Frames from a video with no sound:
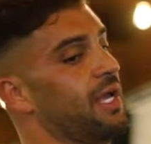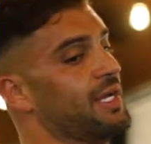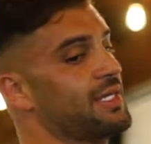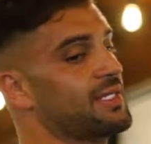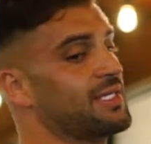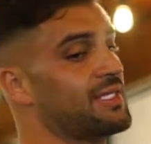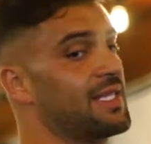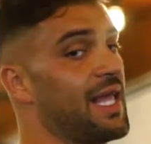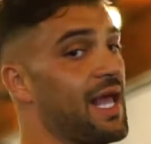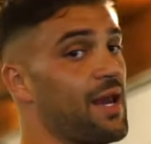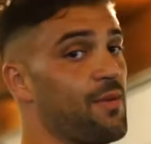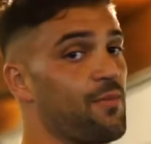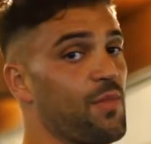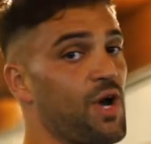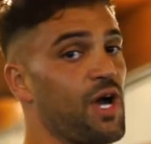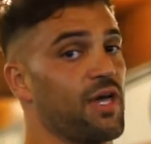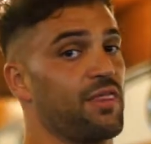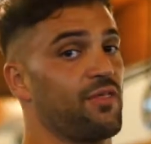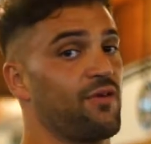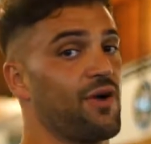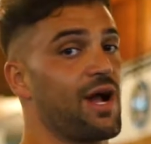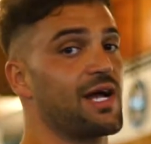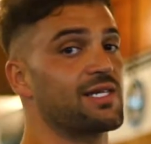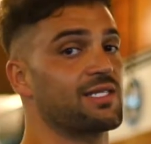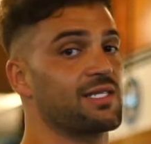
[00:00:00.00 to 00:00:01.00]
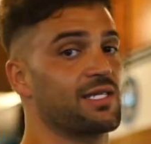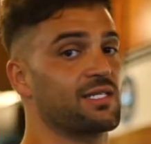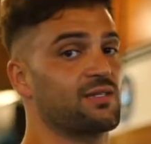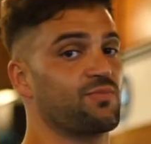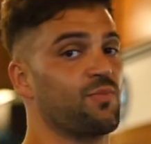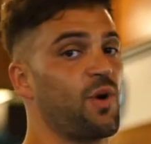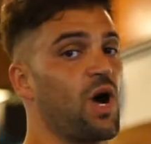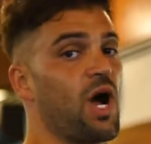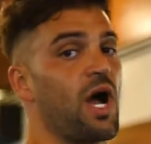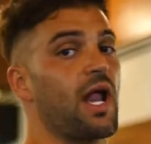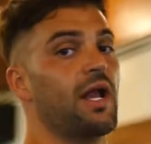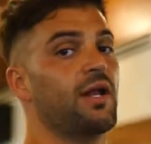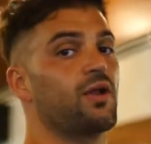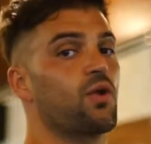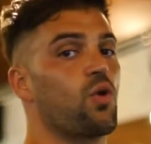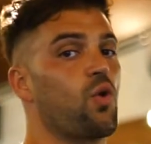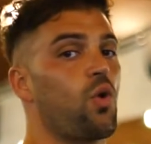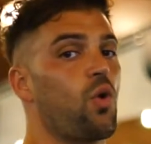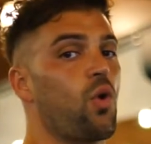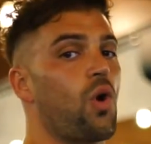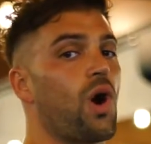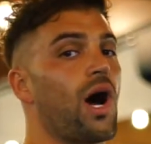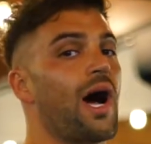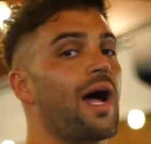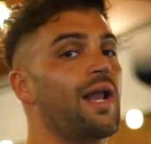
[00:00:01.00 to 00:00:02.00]
extend my thoracic spine
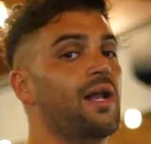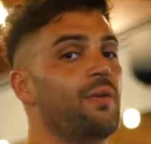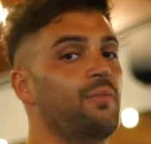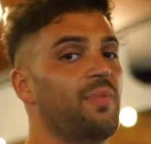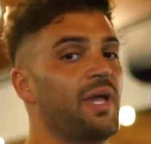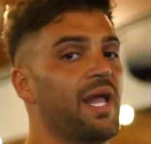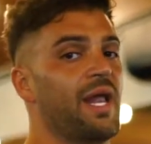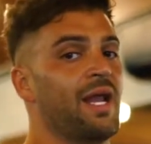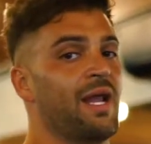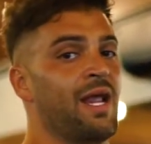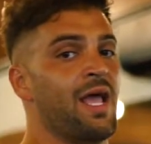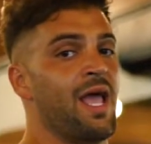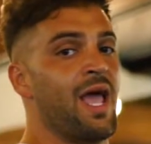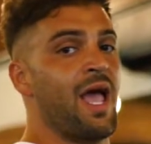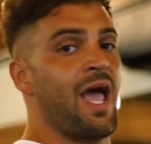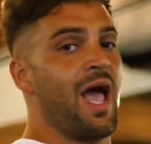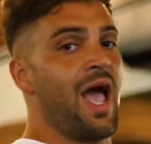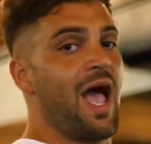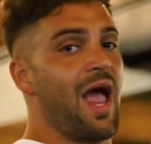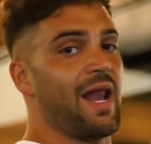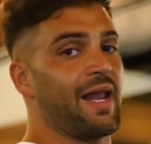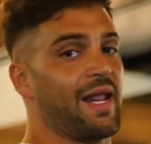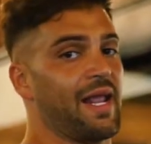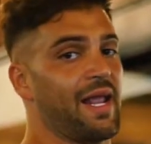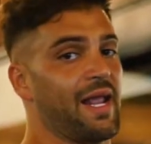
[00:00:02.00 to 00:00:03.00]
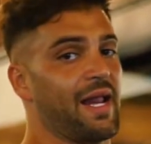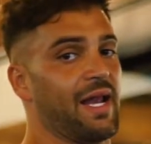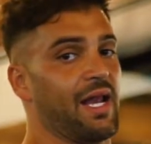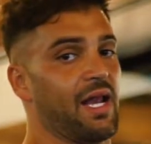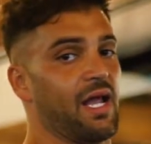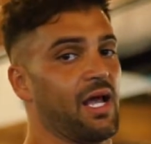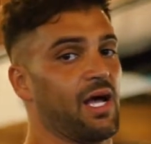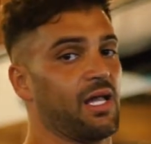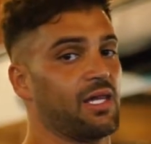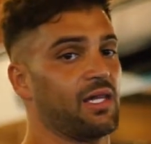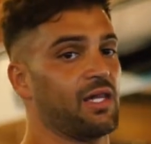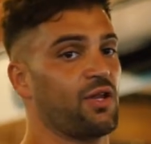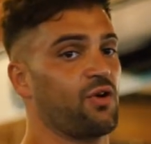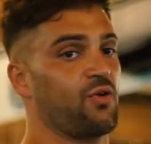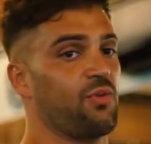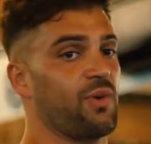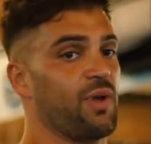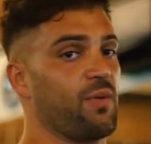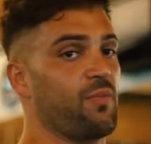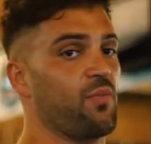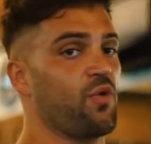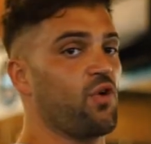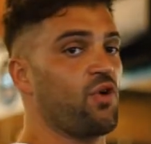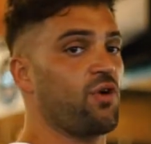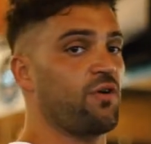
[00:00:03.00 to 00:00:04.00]
quite a bit and hit a little
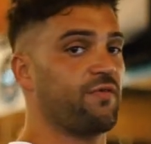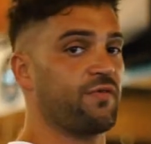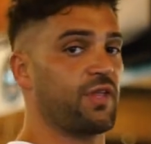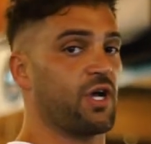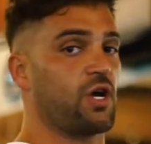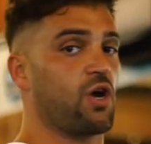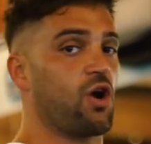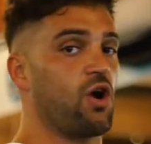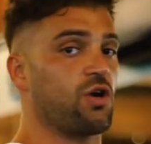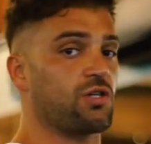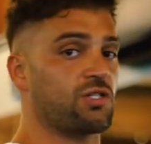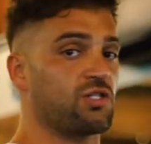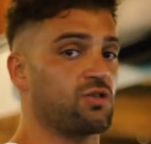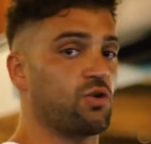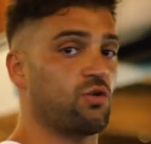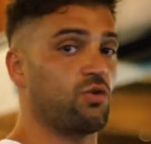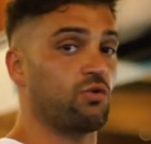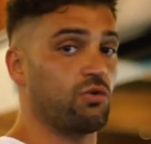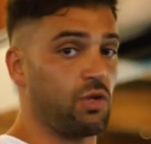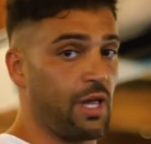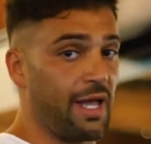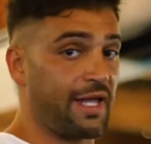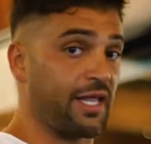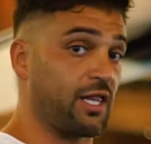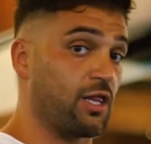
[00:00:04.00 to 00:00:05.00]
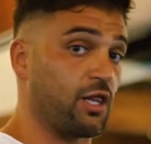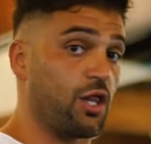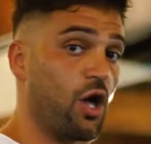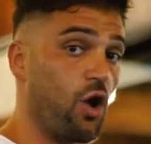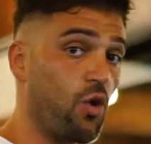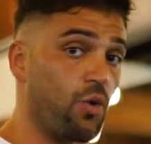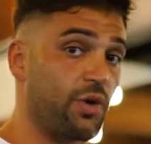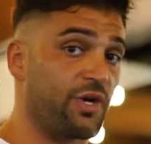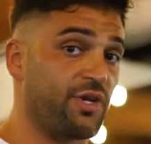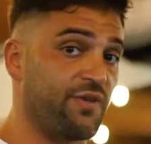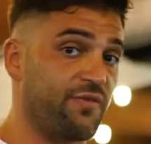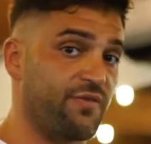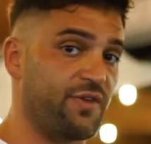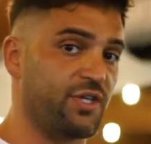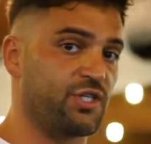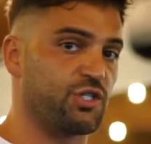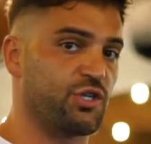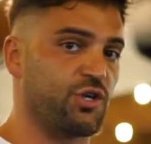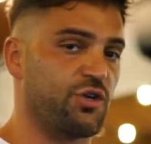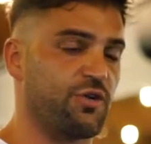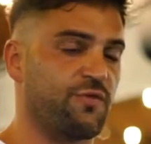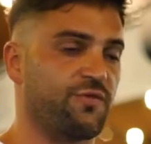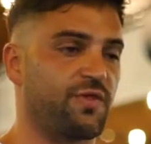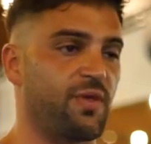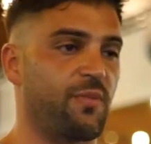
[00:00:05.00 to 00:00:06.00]
bit more of the costal, like lower
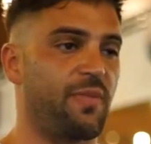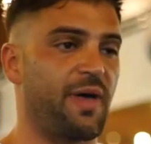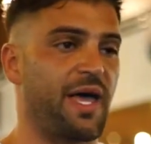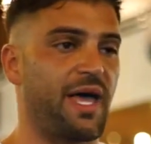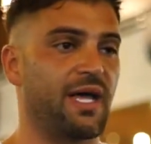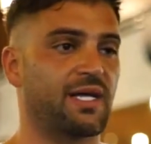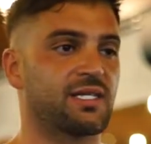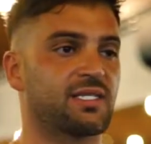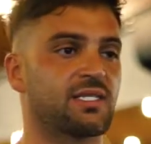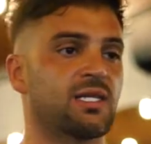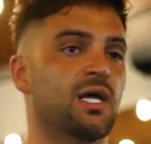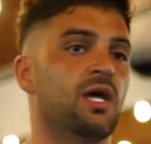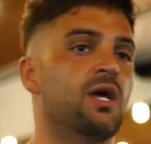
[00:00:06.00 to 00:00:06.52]
division of the pecs.